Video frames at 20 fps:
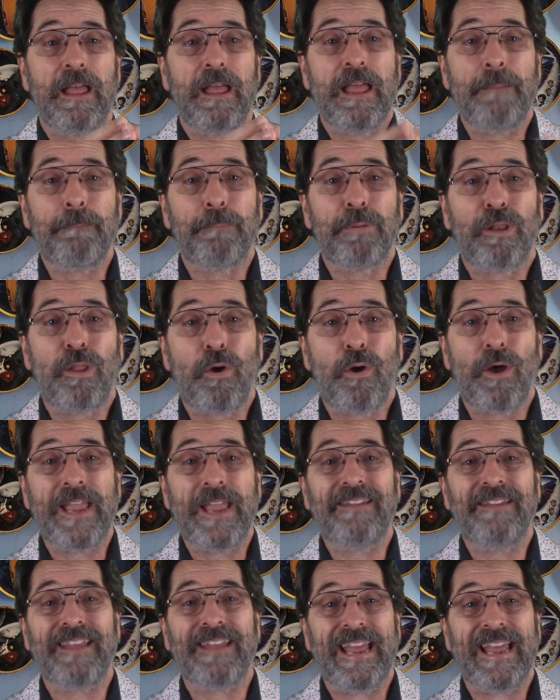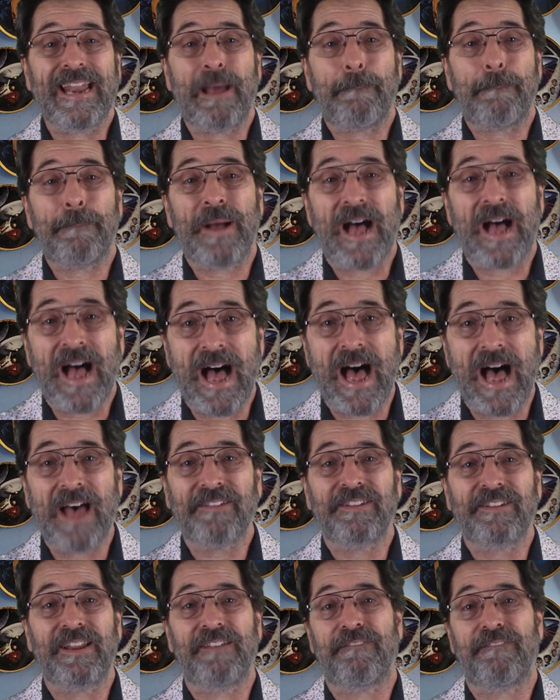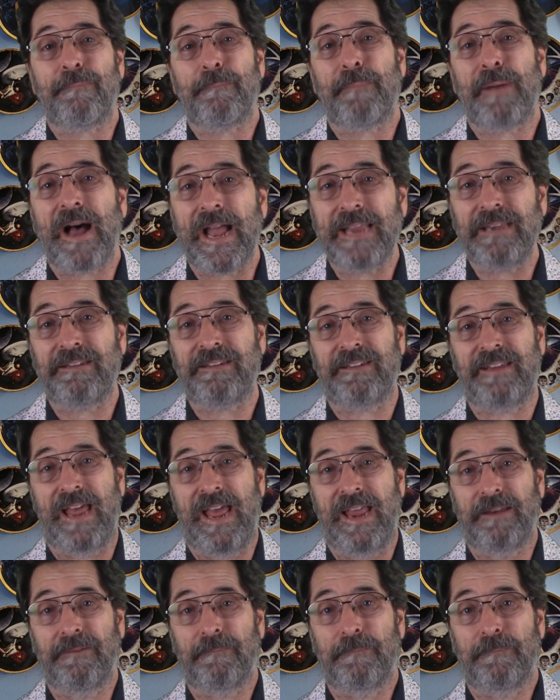employees in a positive mindset.